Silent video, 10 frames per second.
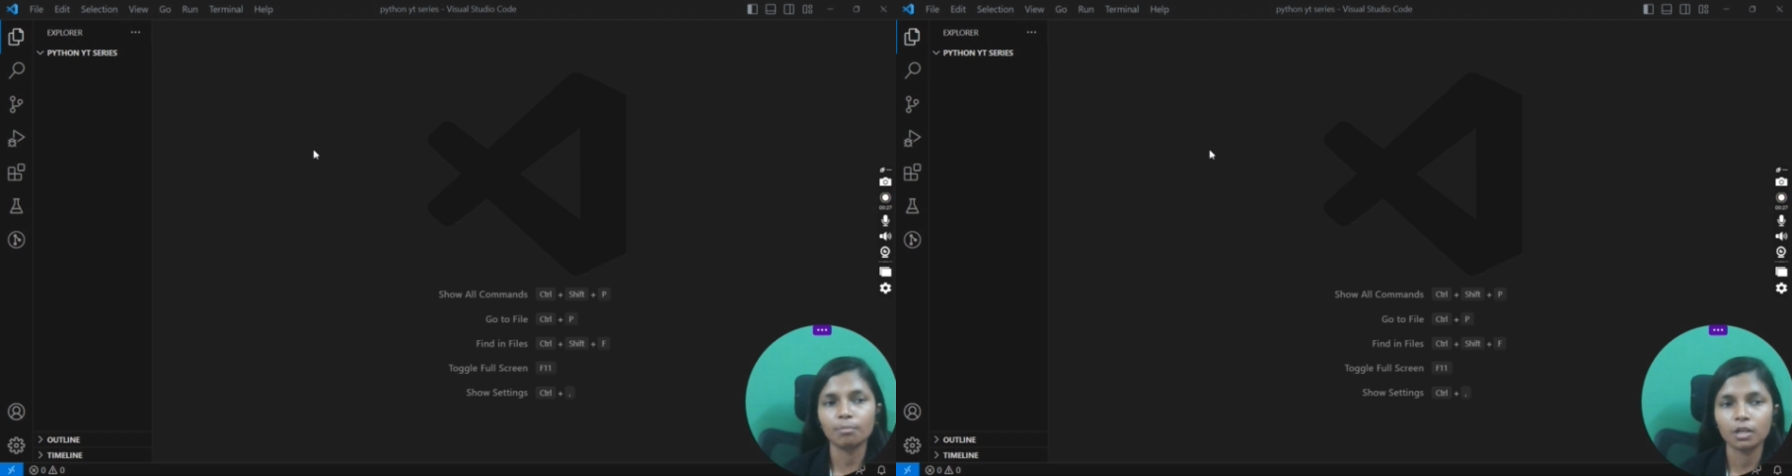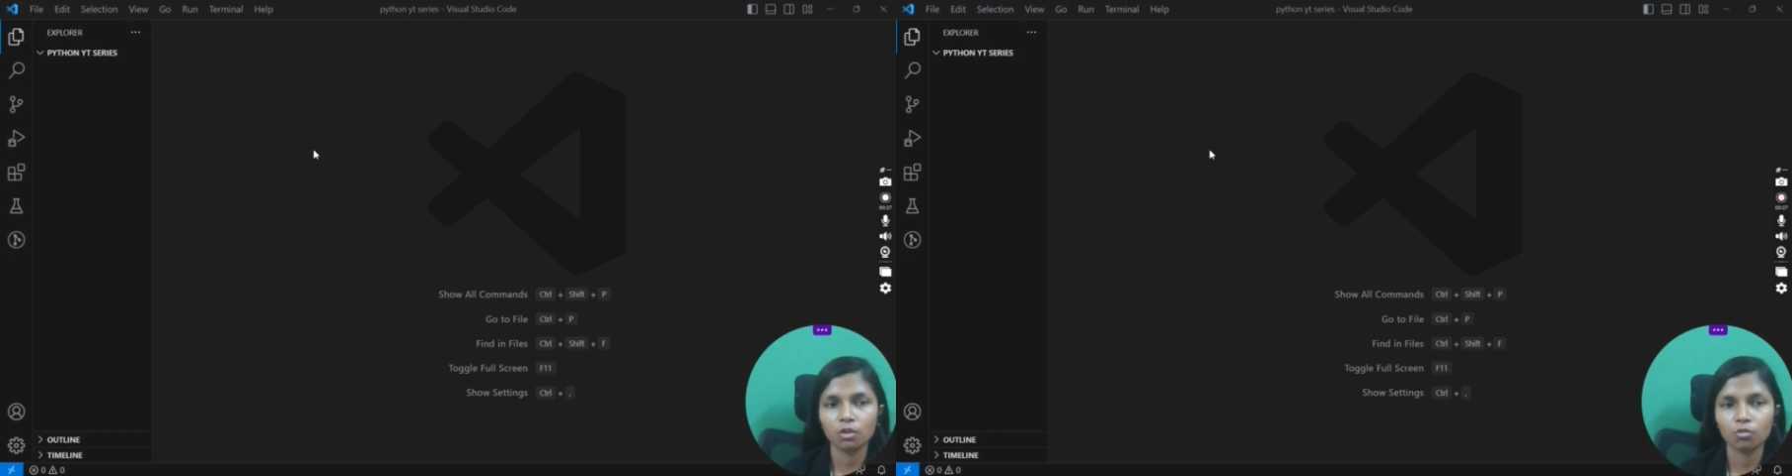
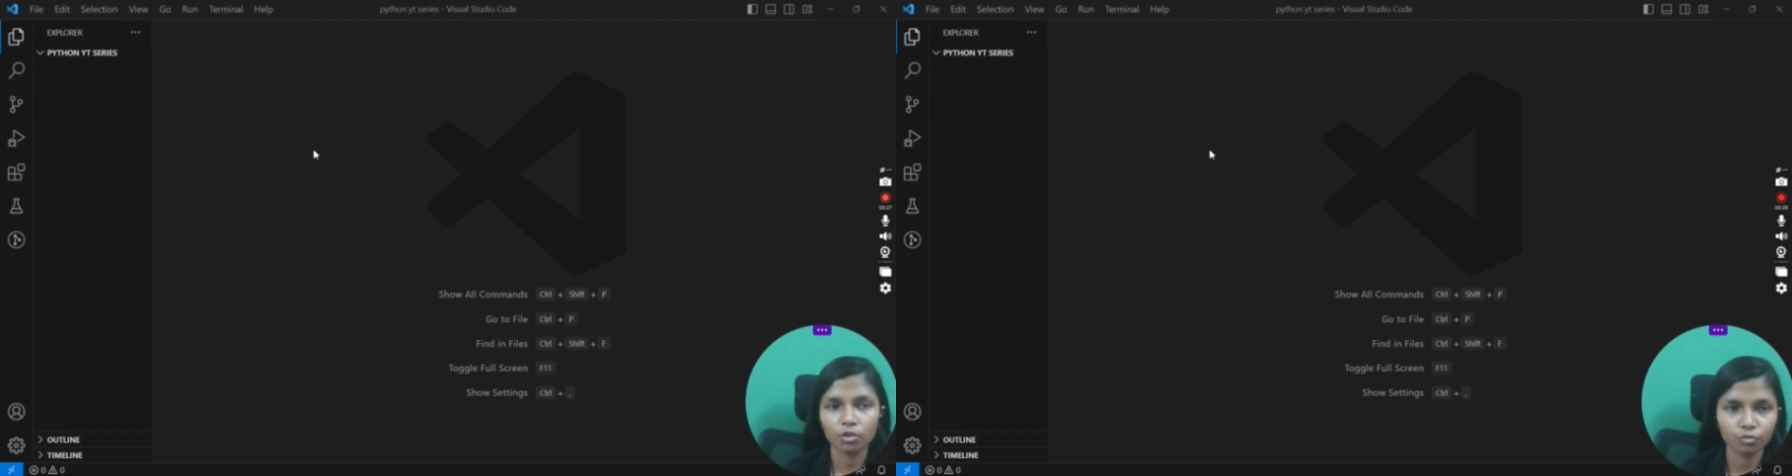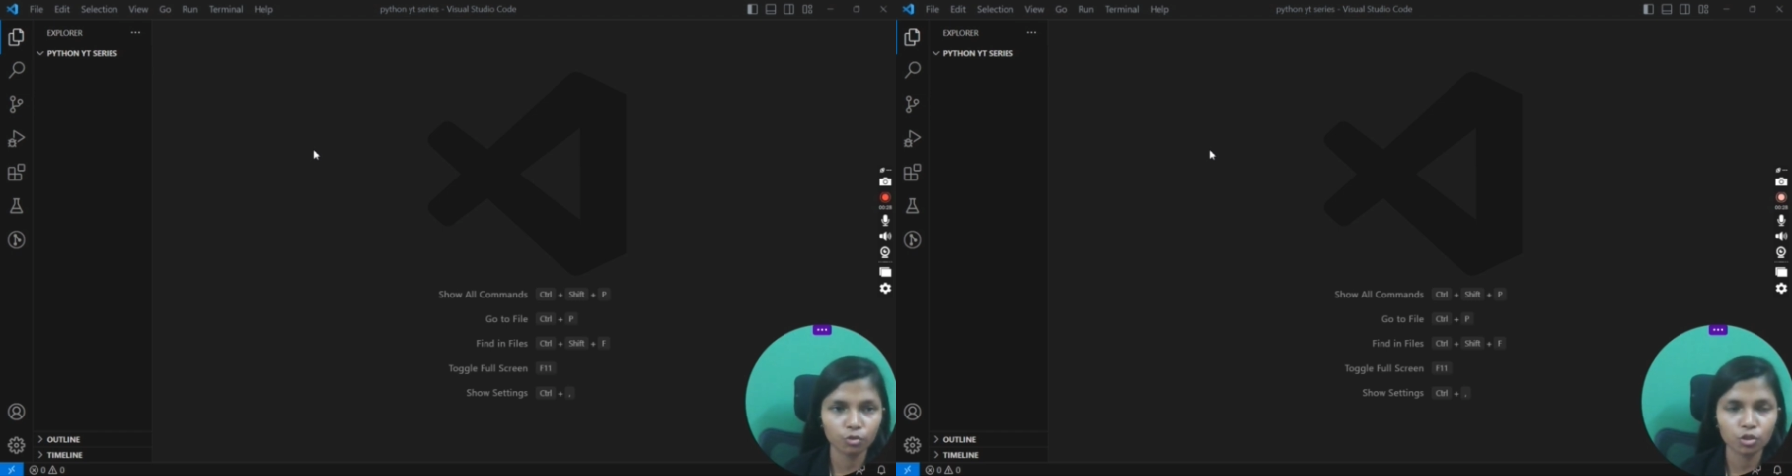particular
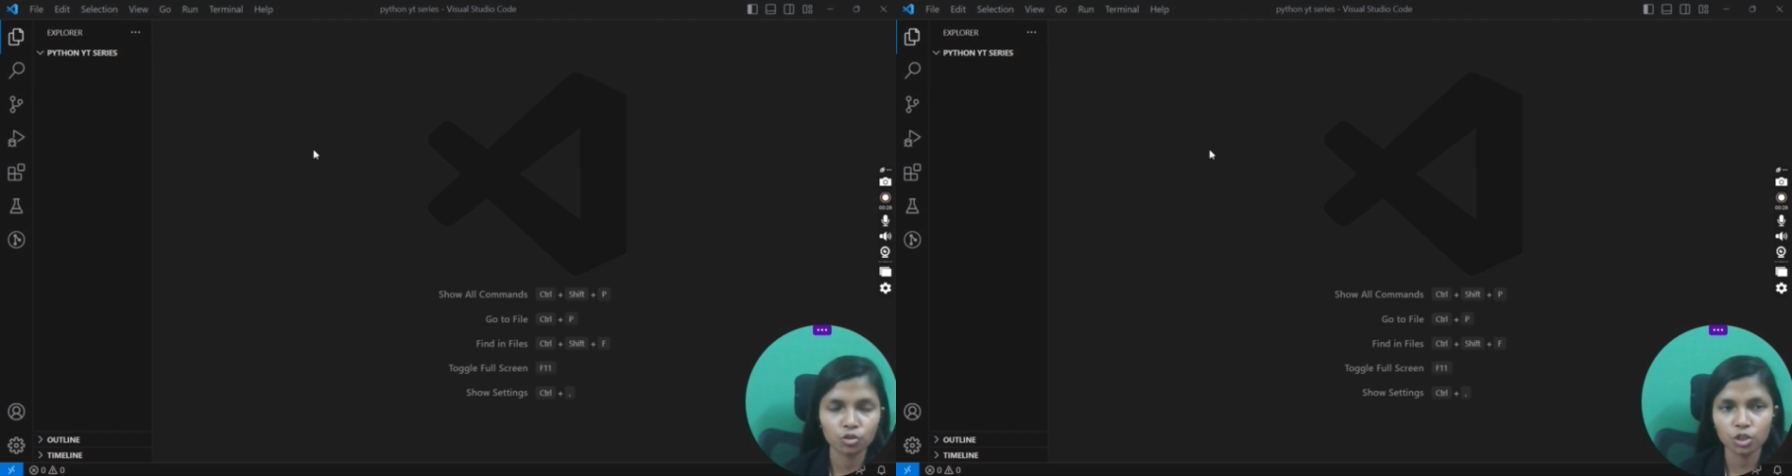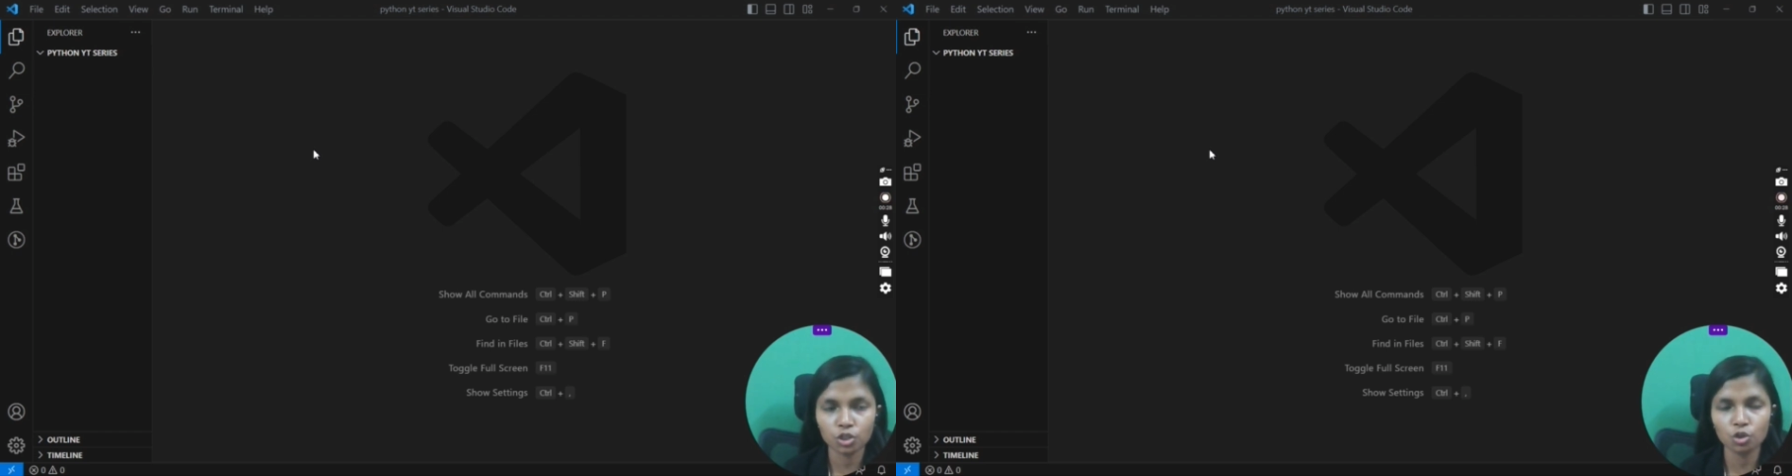folder.
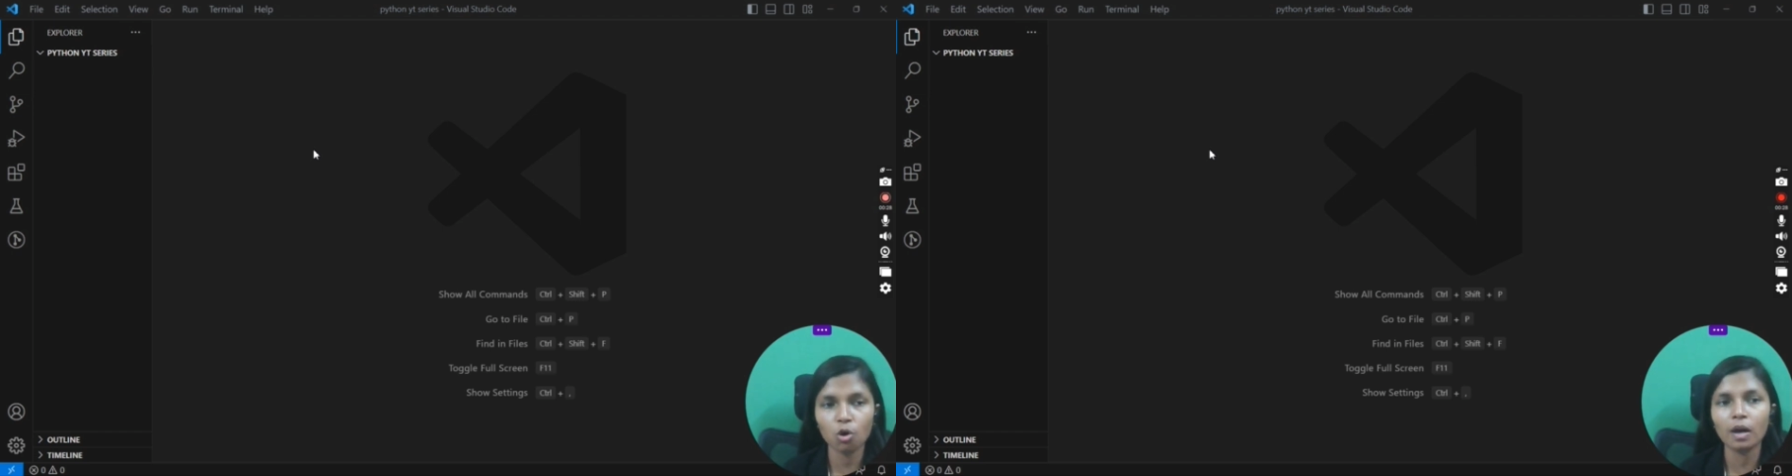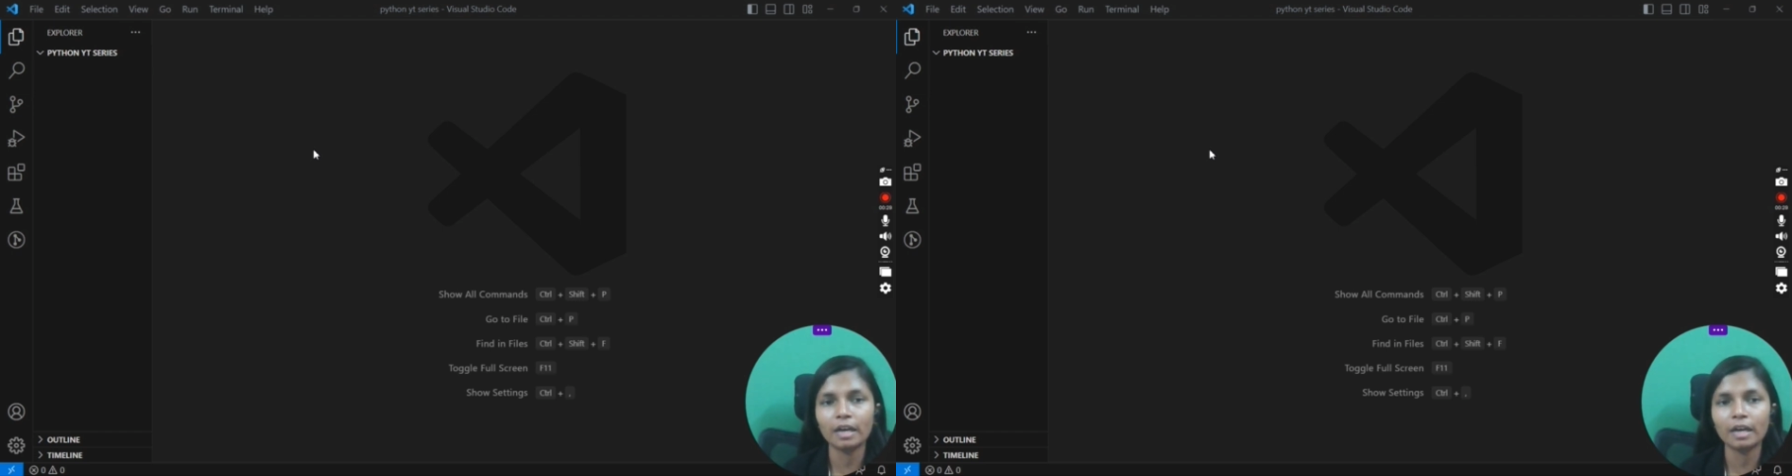So just go